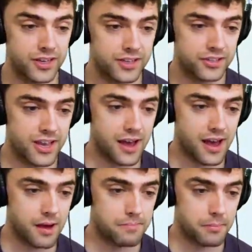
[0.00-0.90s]
So yeah,
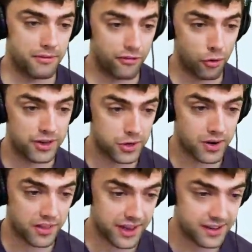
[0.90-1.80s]
but before we do
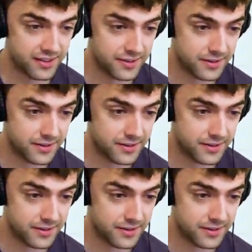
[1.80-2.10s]
anything,